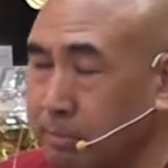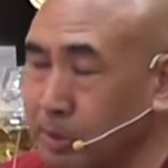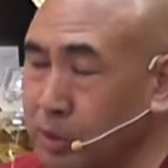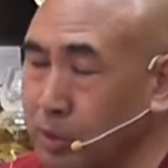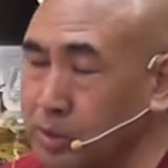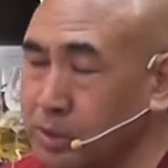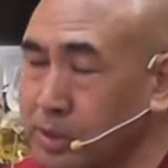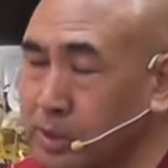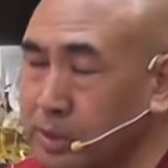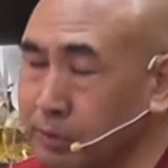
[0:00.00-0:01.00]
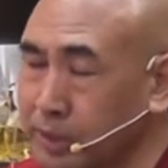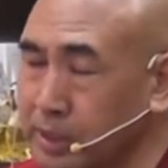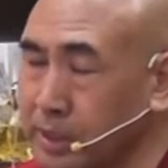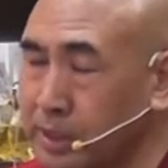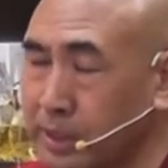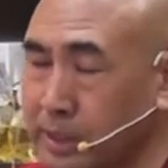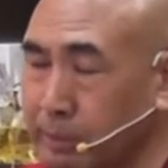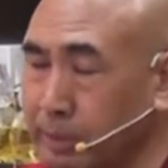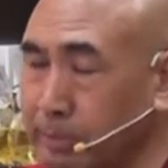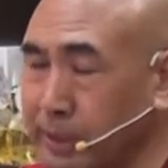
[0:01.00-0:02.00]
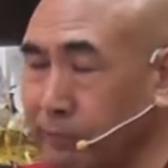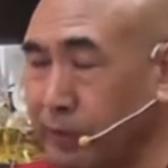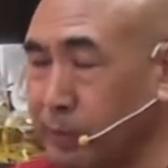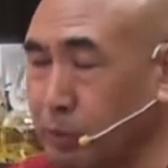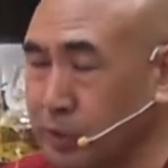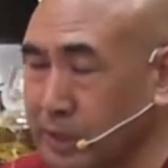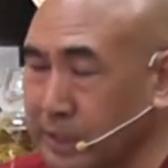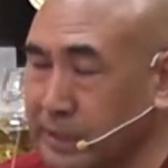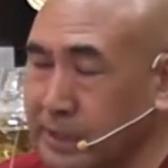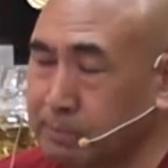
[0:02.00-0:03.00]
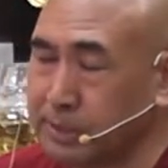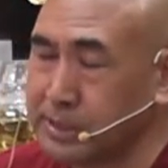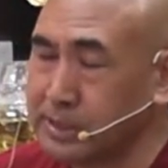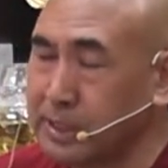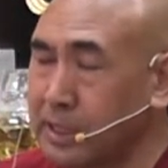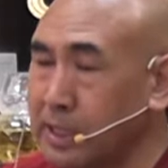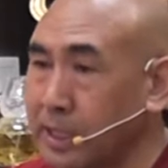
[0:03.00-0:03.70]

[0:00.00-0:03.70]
Because we think if I become famous like that person,